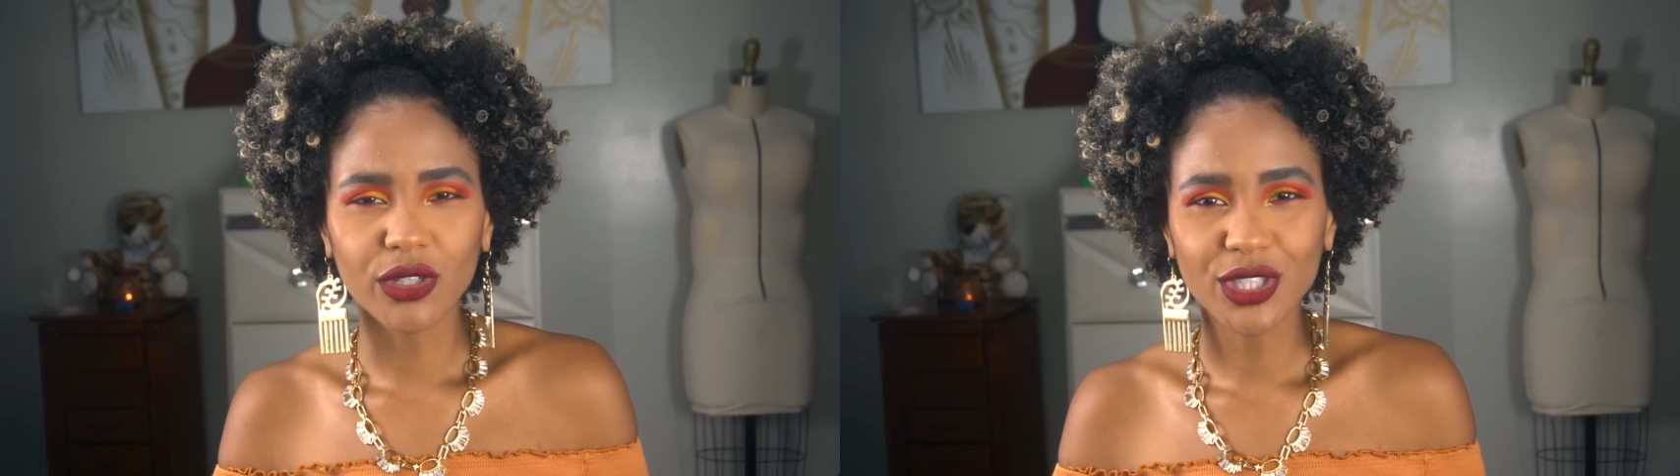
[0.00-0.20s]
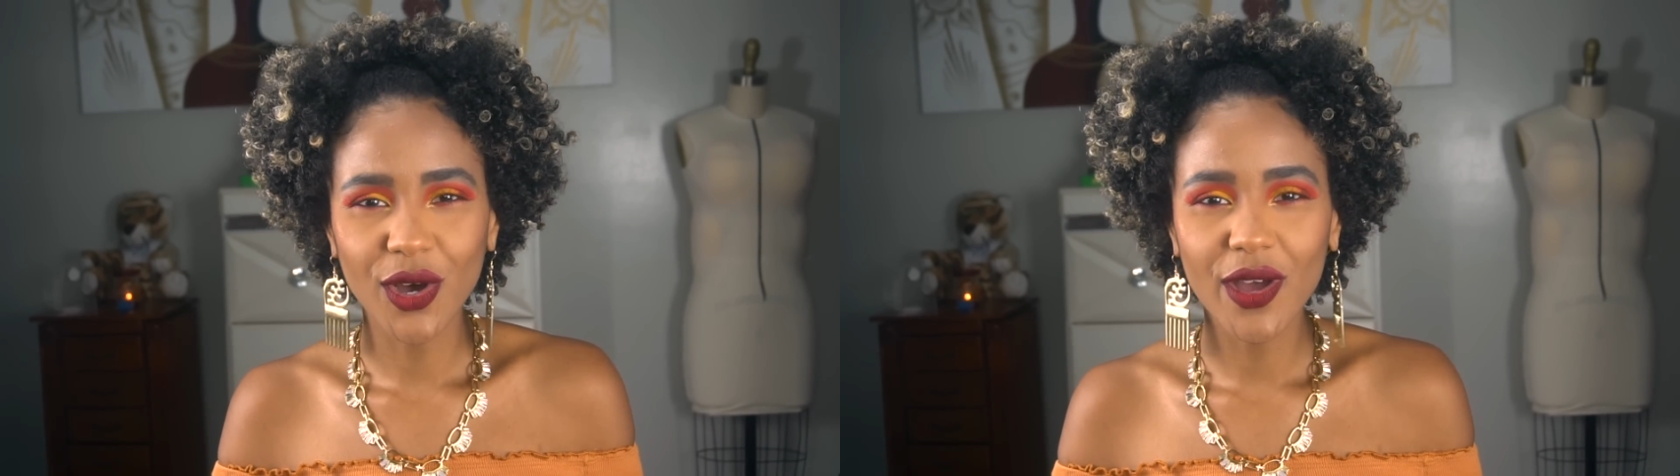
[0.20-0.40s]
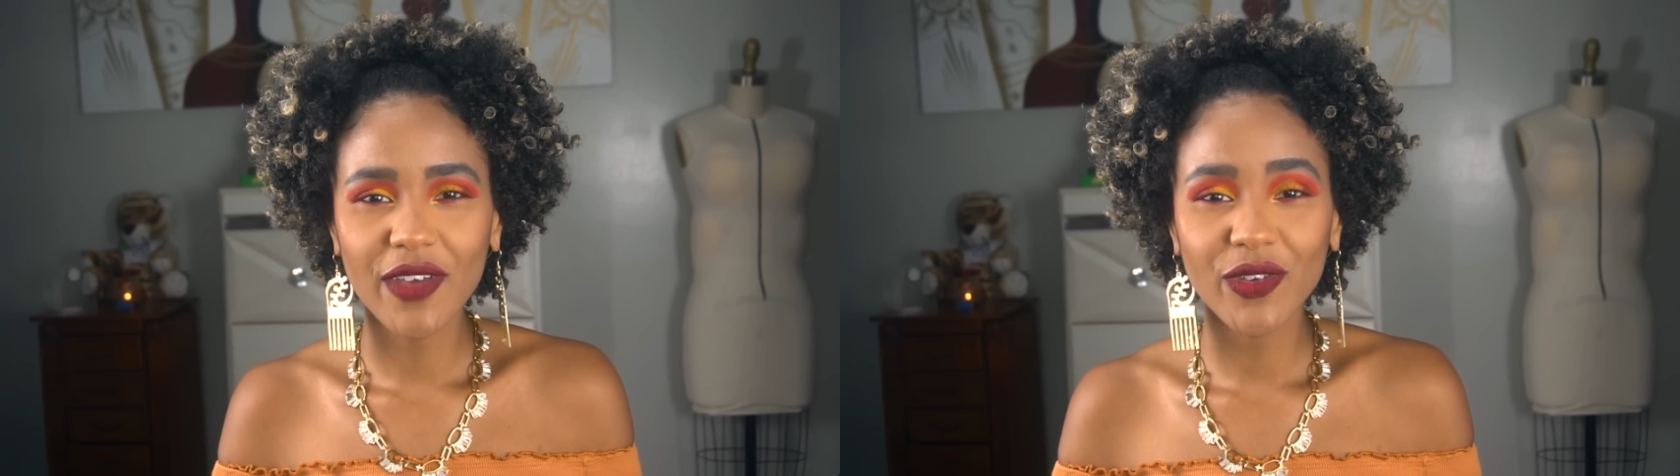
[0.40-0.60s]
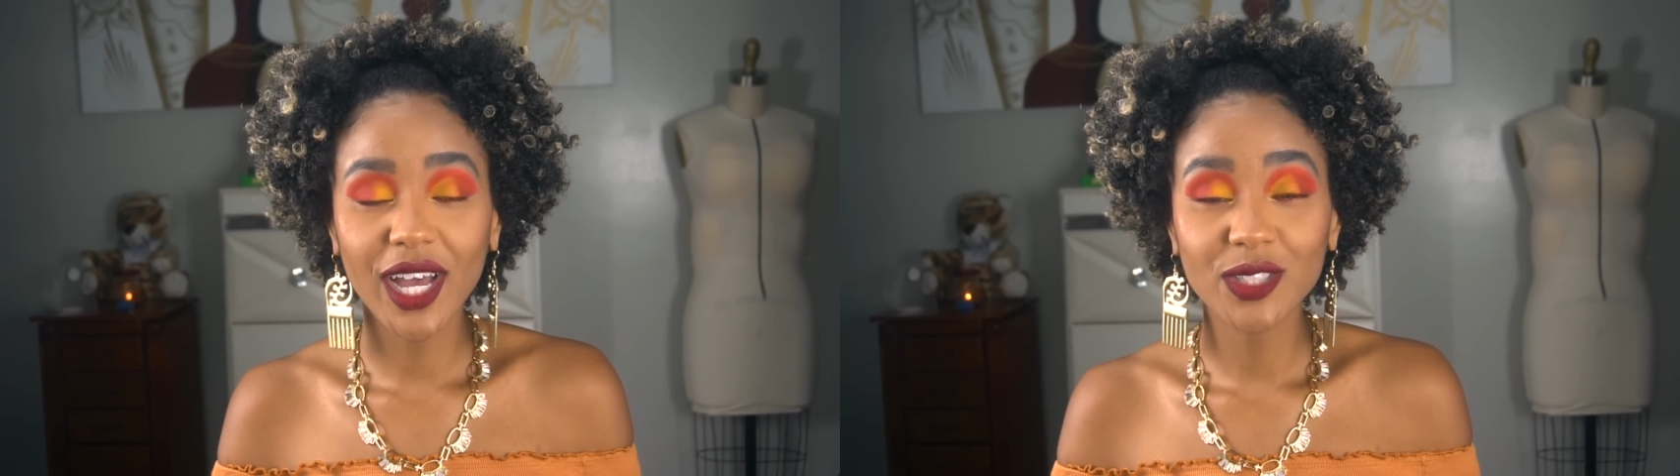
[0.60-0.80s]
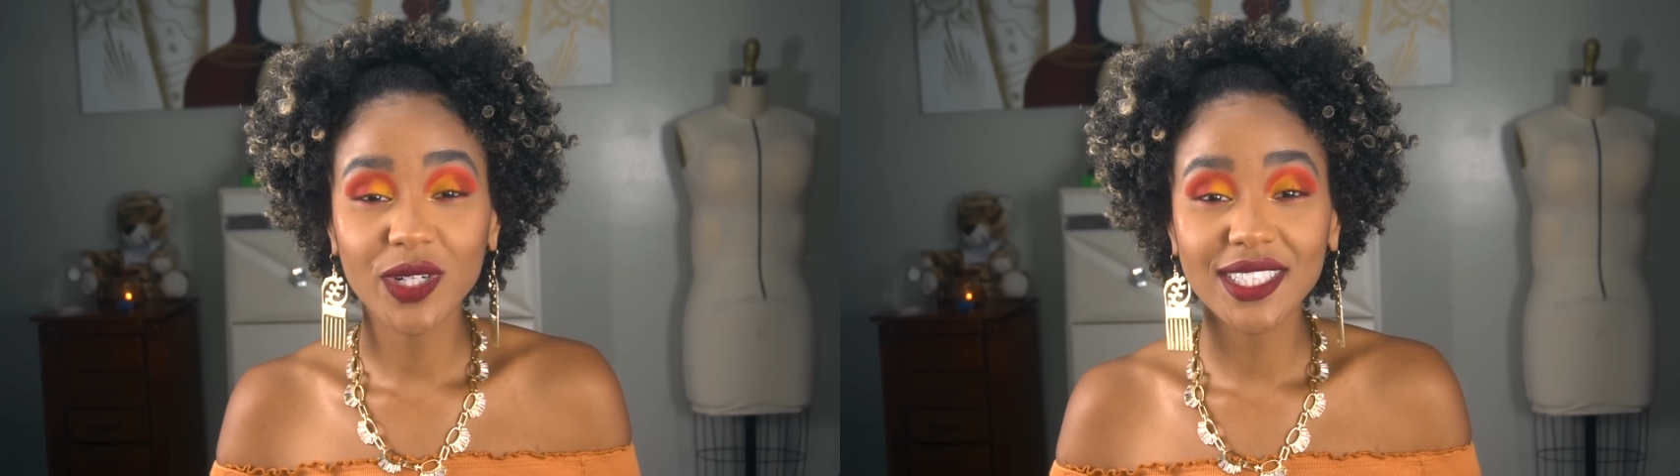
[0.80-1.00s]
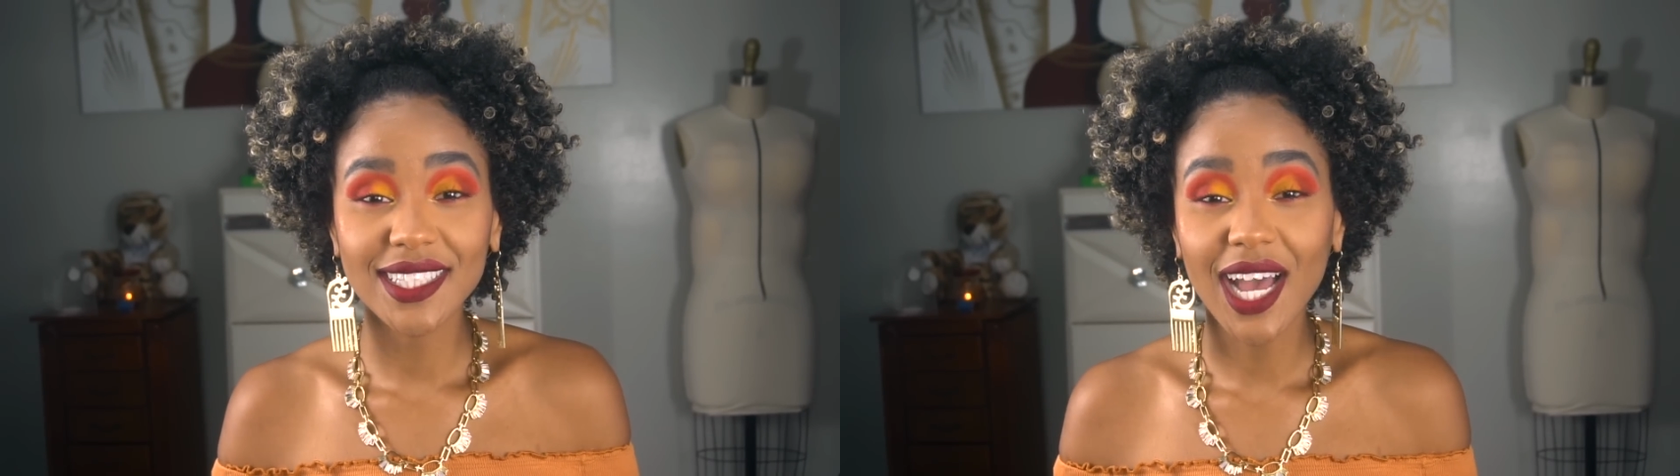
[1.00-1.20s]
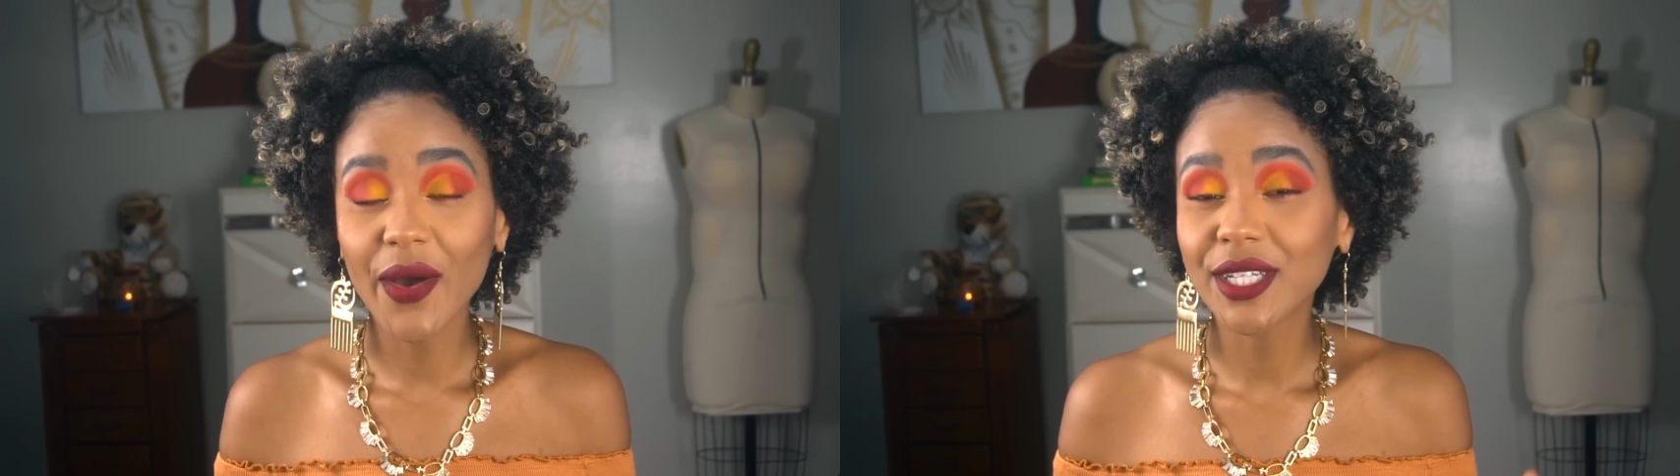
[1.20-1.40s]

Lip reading: So if you guys want to see how I